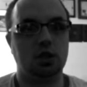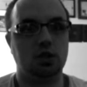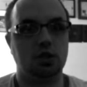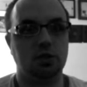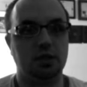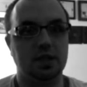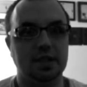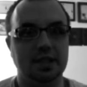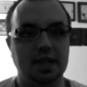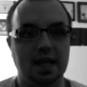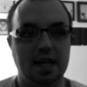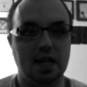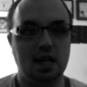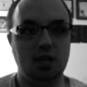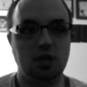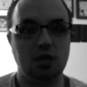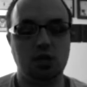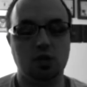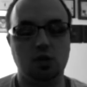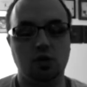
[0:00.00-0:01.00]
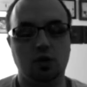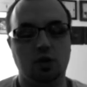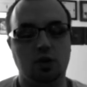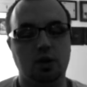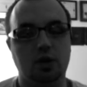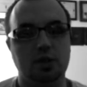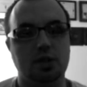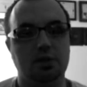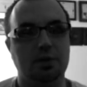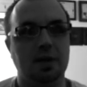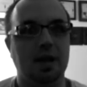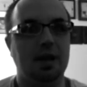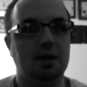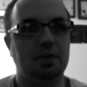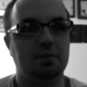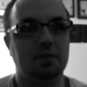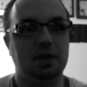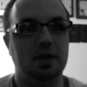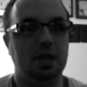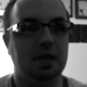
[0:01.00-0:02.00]
through sage or some kind
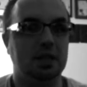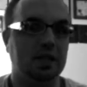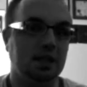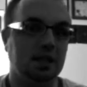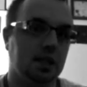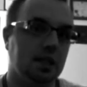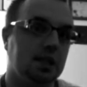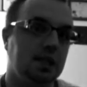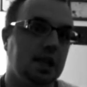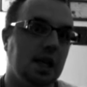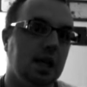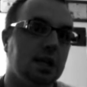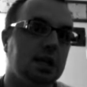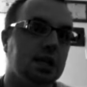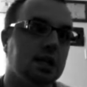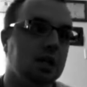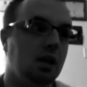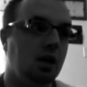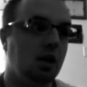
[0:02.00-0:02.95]
of cleansing incense,